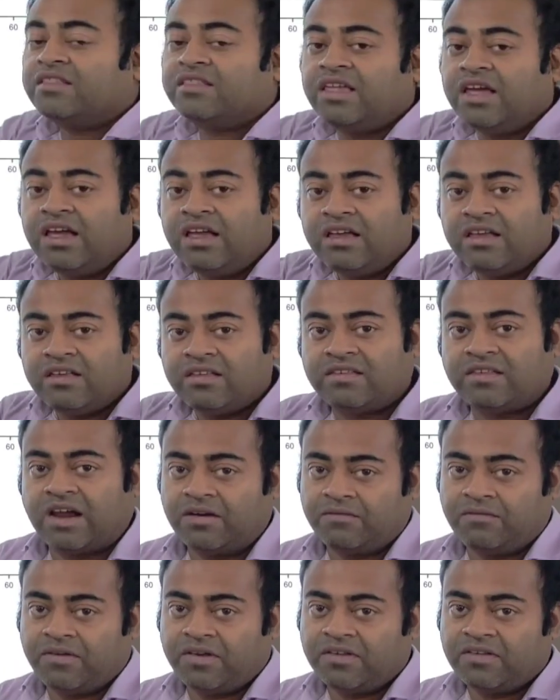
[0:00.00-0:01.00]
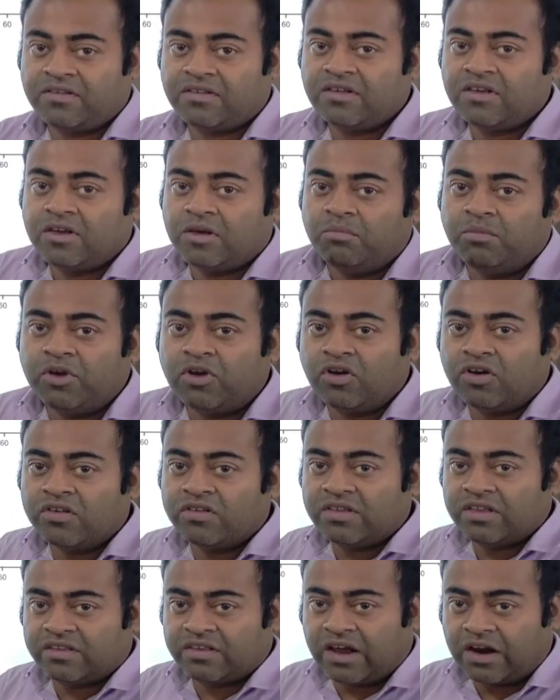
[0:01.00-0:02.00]
the surface,
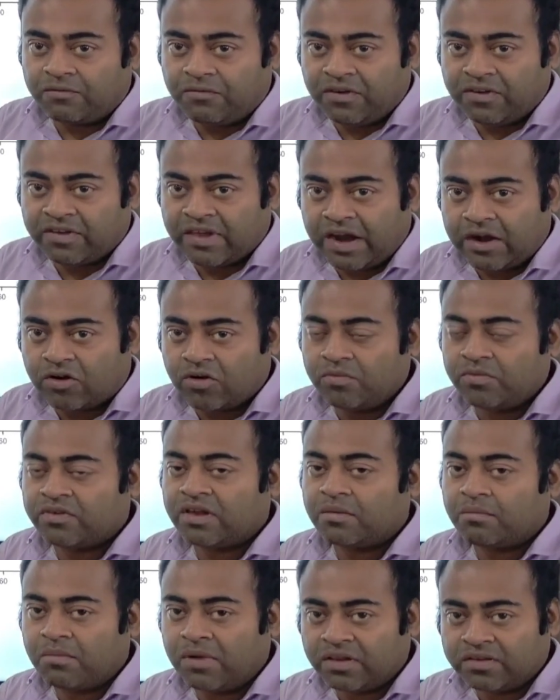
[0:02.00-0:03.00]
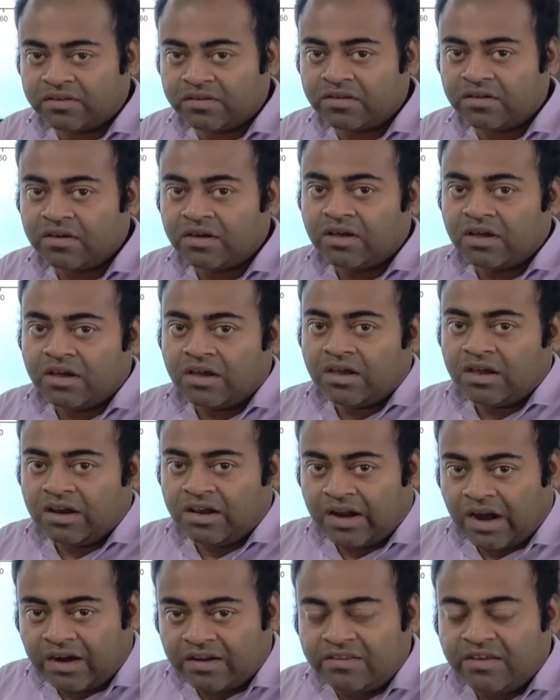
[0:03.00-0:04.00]
because the surface atoms are much
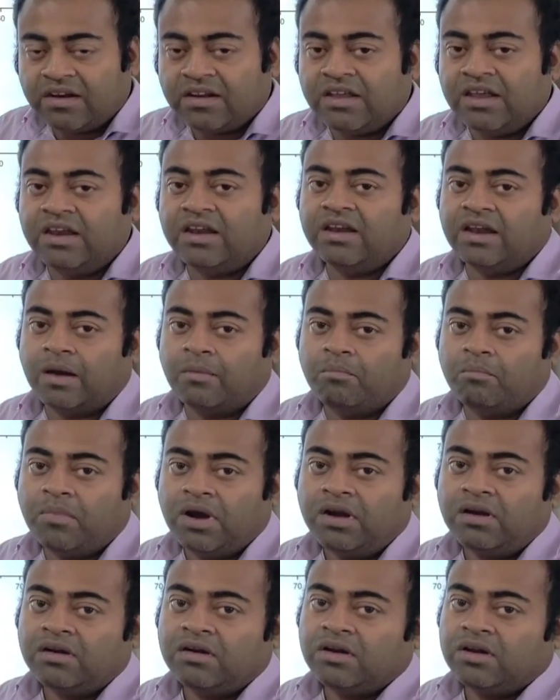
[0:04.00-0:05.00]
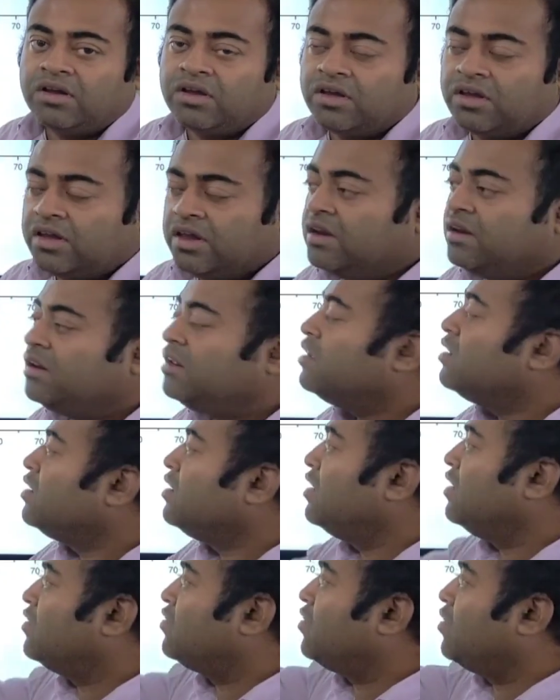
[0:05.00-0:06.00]
larger in number in
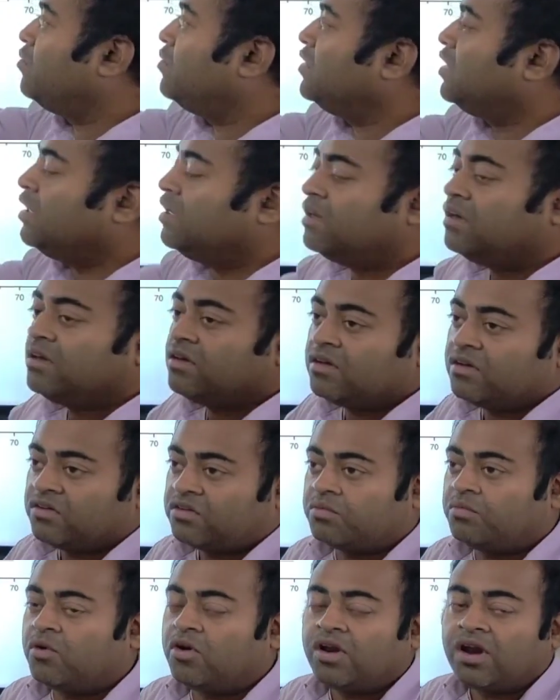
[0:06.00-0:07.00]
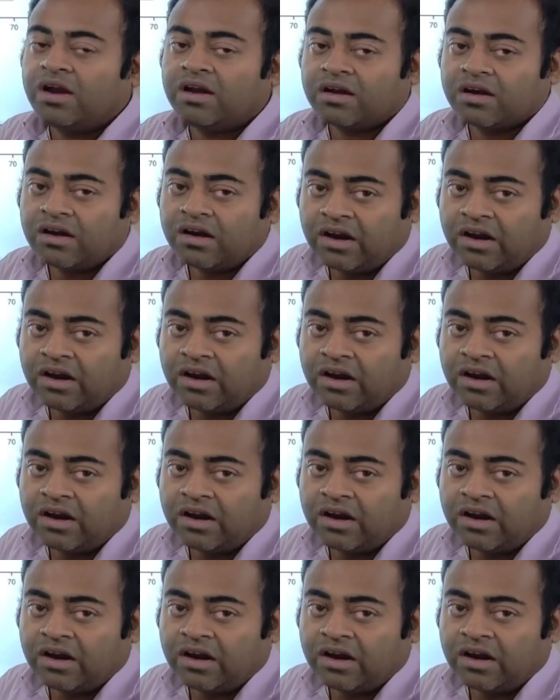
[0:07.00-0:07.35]
case of the smaller